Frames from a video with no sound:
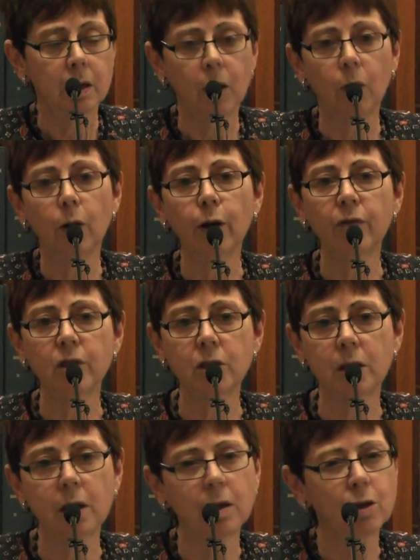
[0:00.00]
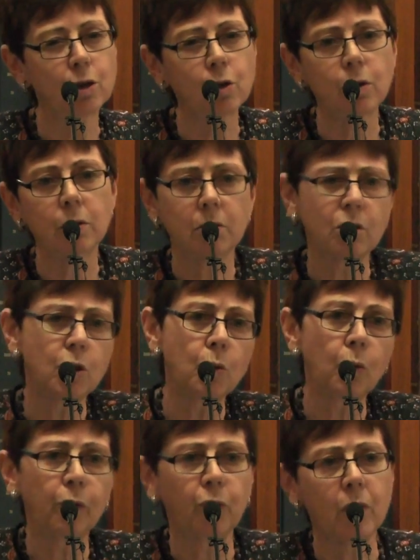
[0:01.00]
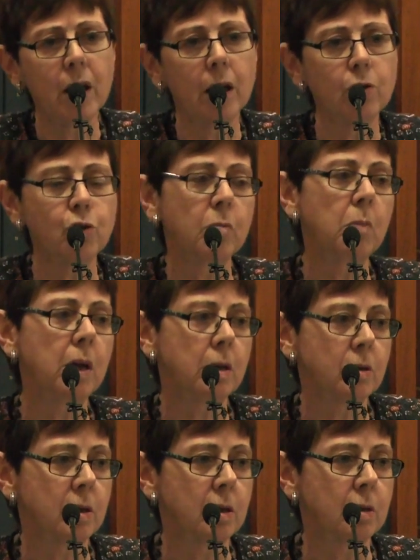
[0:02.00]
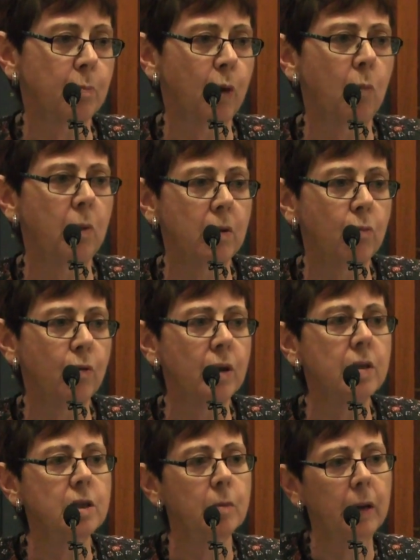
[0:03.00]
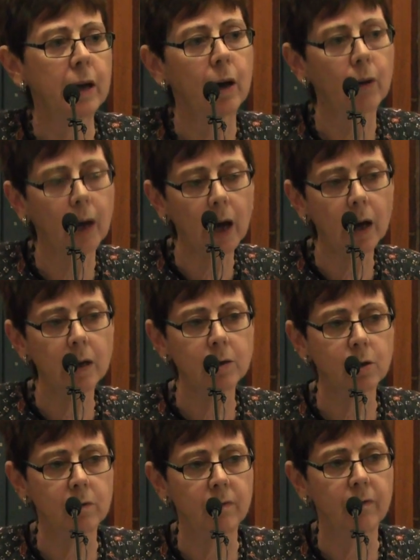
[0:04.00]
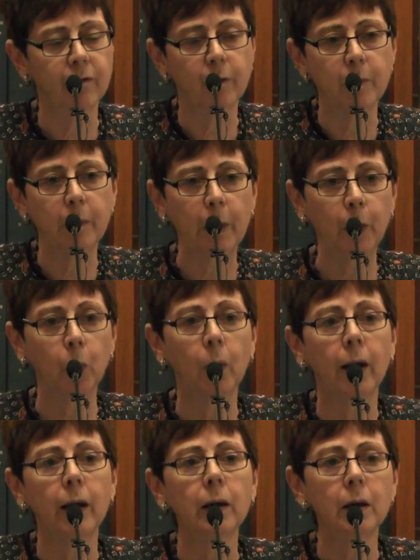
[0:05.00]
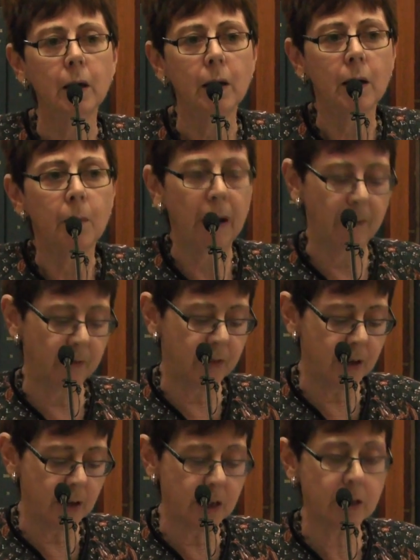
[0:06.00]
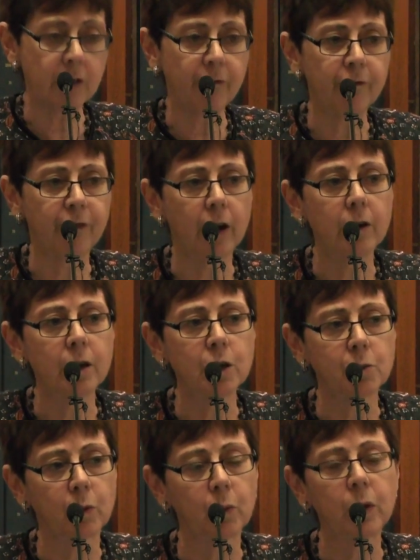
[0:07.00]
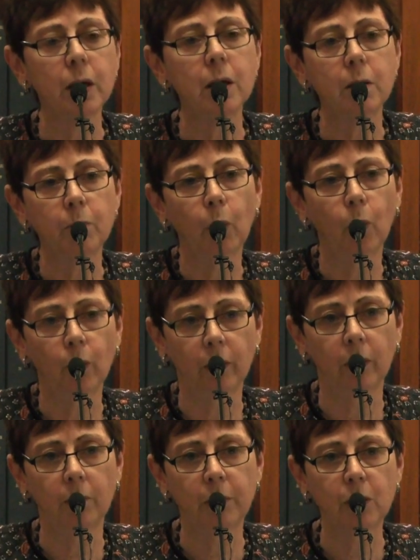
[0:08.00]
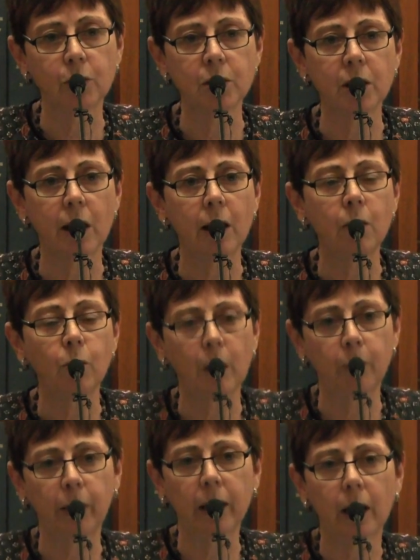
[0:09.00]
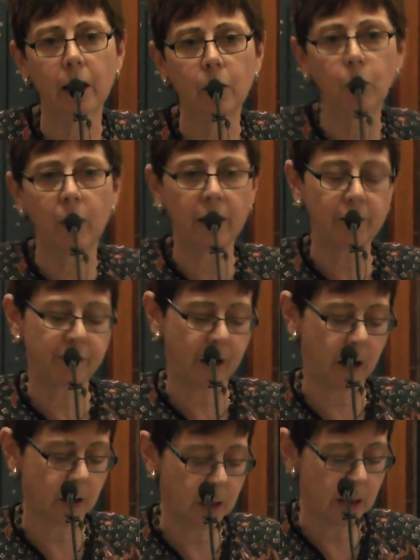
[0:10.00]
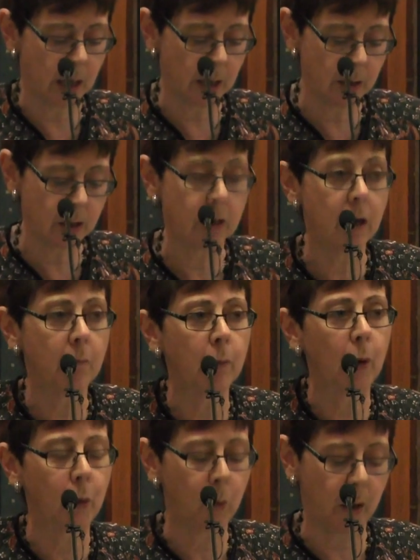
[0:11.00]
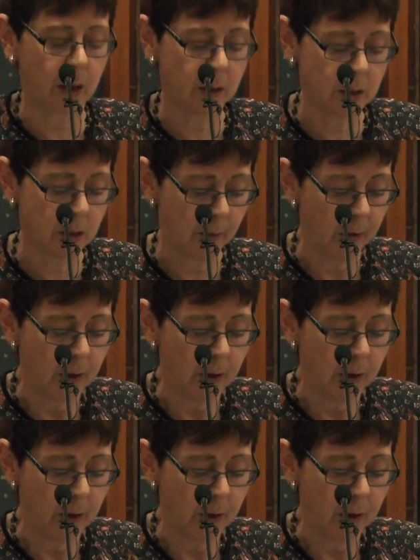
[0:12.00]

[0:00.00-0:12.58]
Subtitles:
Now, a lot of us think 200 or 300 metres is probably reasonably okay from a motorway, but these findings were really important because they replicated what they'd found in London near motorways.